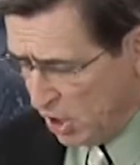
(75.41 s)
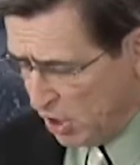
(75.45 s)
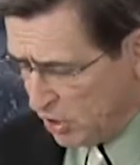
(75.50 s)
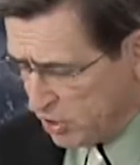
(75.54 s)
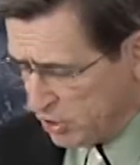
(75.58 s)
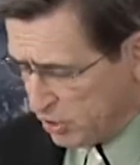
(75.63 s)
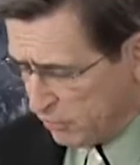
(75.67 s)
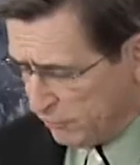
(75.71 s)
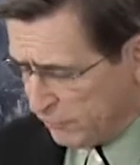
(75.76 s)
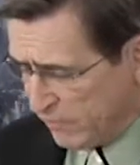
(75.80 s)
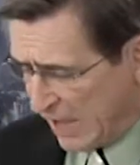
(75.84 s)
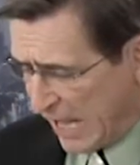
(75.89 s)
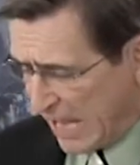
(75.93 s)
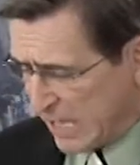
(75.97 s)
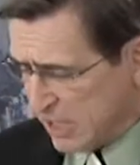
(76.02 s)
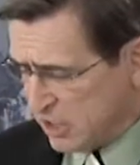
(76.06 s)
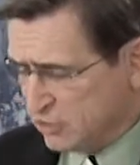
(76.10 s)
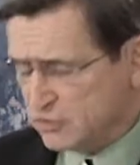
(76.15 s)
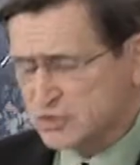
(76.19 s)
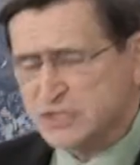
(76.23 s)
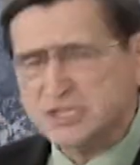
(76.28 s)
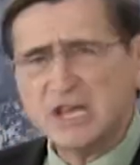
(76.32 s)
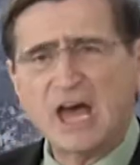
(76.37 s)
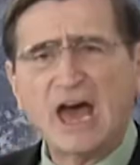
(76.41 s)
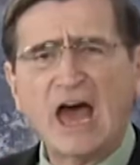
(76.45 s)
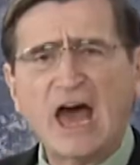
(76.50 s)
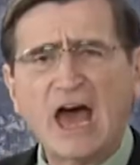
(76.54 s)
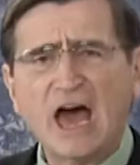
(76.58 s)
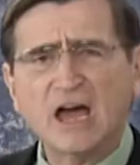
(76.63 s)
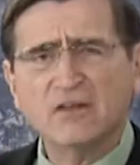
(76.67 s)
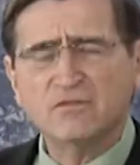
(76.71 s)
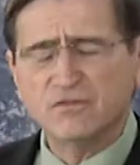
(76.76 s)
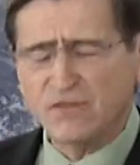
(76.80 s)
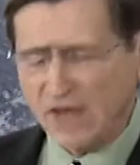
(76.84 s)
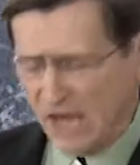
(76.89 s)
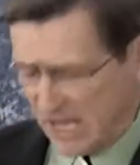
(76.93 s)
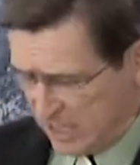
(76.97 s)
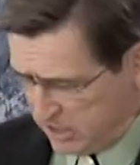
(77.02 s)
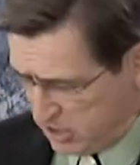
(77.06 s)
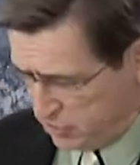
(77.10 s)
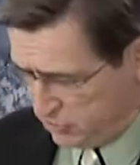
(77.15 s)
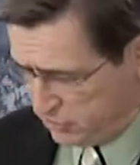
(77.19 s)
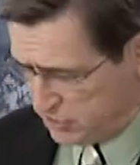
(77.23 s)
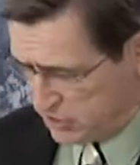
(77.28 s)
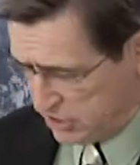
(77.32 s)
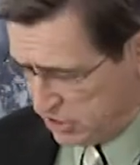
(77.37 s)
Your values add
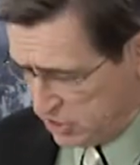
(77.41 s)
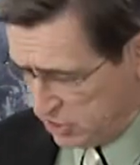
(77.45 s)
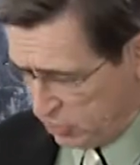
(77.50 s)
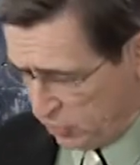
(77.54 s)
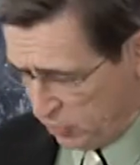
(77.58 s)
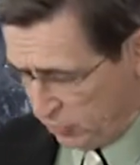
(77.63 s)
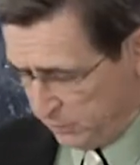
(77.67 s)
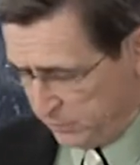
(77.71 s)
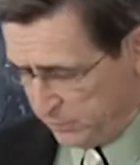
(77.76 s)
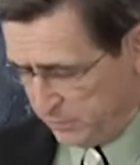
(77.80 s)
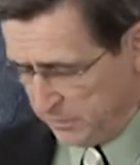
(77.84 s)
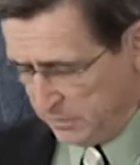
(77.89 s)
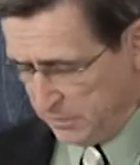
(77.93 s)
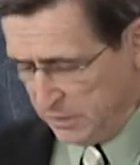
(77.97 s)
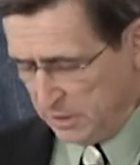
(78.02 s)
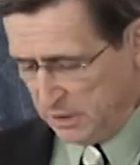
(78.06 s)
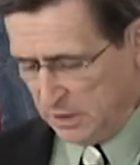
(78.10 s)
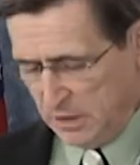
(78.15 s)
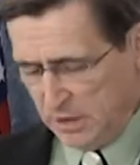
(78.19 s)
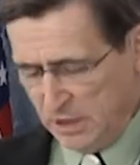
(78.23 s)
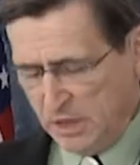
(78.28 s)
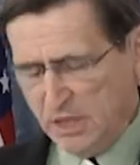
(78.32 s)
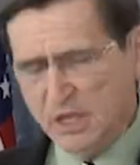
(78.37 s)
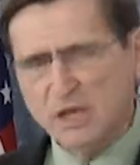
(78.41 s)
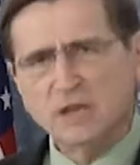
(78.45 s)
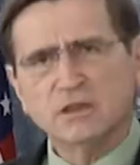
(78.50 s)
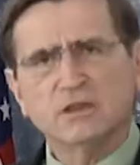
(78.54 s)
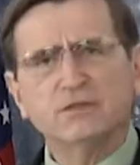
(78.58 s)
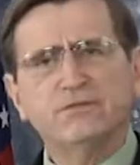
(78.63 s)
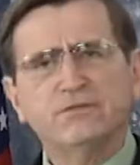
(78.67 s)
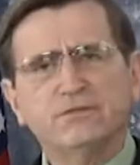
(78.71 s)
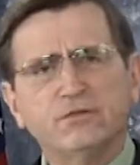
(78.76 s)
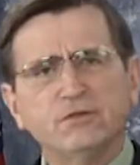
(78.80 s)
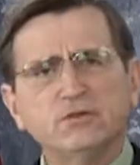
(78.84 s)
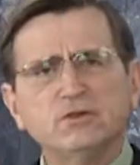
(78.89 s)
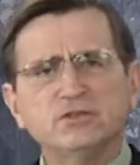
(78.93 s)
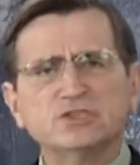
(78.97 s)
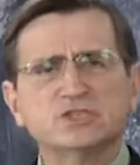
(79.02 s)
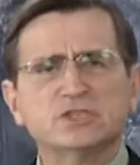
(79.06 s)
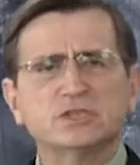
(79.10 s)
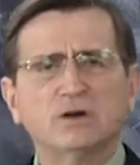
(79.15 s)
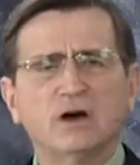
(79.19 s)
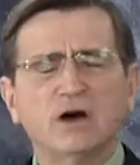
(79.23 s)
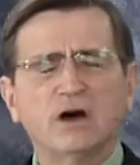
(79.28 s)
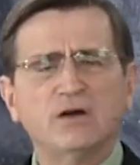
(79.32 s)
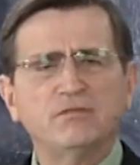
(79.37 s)
value to you. The first
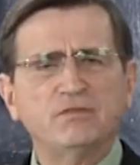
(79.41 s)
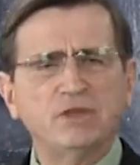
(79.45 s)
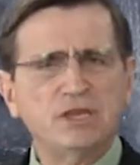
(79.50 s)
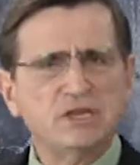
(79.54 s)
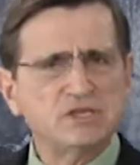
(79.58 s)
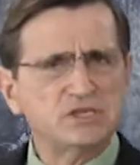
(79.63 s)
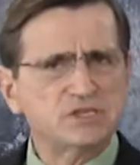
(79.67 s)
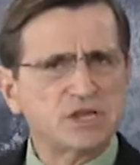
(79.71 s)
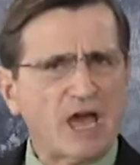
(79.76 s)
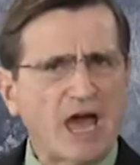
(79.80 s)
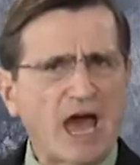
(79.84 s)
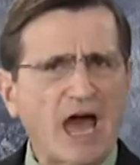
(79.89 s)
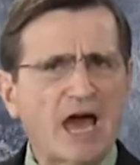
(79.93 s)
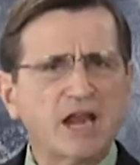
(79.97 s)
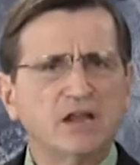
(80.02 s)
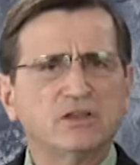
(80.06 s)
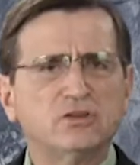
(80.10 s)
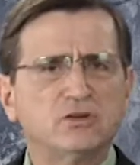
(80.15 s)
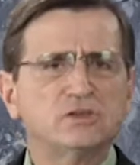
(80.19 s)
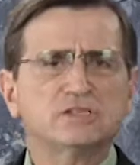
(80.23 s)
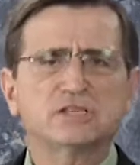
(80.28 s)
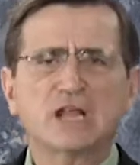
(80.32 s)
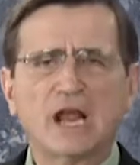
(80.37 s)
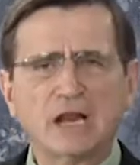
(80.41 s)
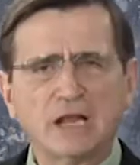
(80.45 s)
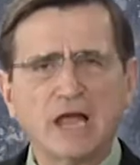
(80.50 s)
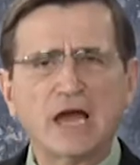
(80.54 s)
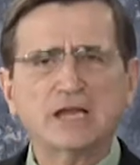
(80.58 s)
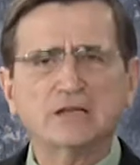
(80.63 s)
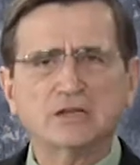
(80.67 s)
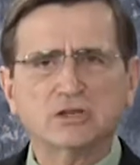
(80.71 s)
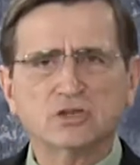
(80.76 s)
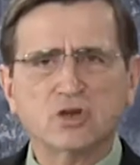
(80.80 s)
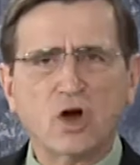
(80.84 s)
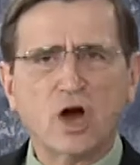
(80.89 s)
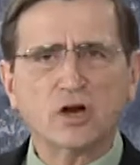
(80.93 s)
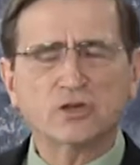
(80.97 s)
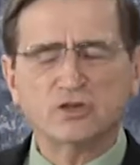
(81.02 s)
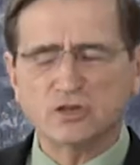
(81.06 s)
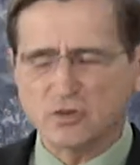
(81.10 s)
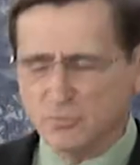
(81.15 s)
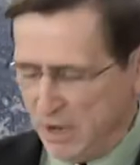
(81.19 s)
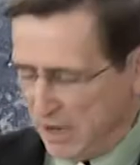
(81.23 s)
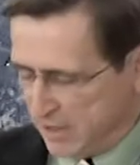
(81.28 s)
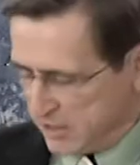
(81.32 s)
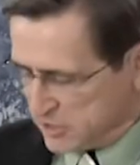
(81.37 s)
of these attitudes that I'd like to talk to
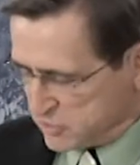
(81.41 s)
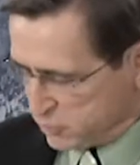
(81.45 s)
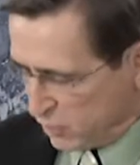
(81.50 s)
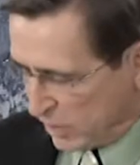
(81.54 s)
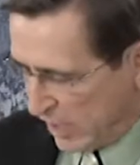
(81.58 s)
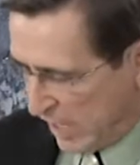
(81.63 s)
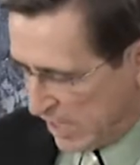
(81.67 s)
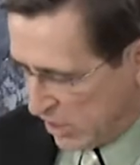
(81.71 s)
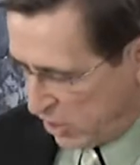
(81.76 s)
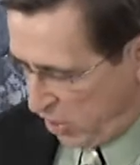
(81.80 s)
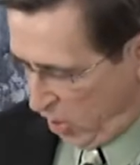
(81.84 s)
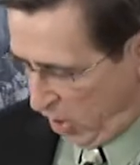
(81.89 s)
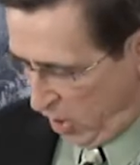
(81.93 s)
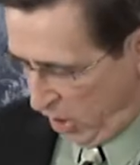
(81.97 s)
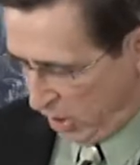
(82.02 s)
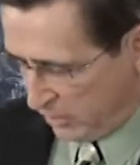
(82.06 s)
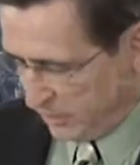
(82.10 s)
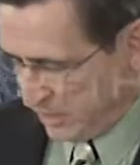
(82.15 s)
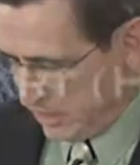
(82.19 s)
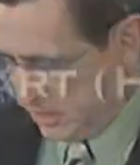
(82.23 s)
you about is what I call